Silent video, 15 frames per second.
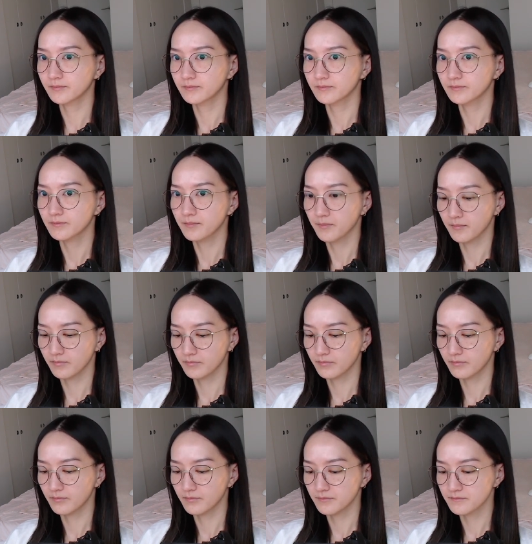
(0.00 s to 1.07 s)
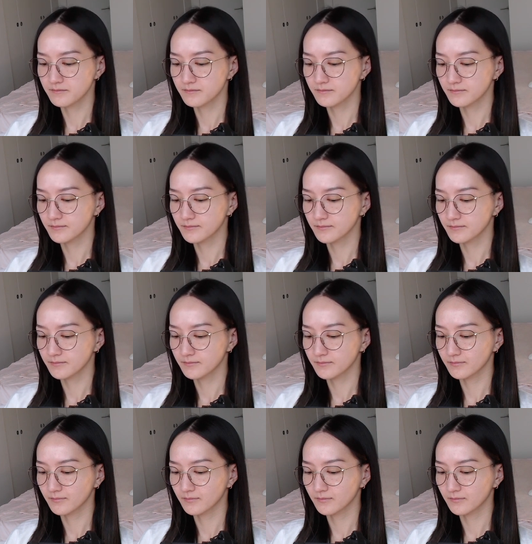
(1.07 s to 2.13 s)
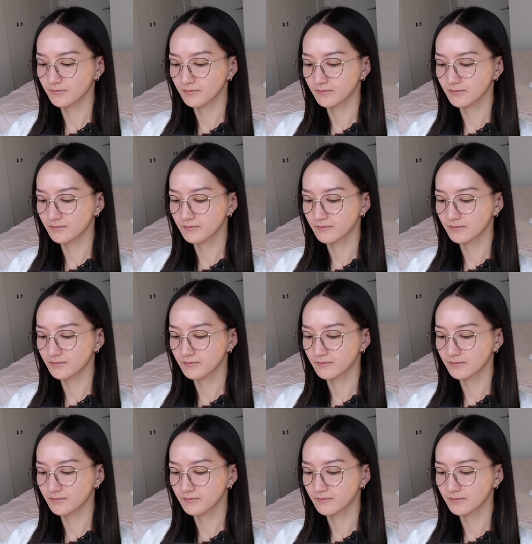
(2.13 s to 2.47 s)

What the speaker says: Nothing is said.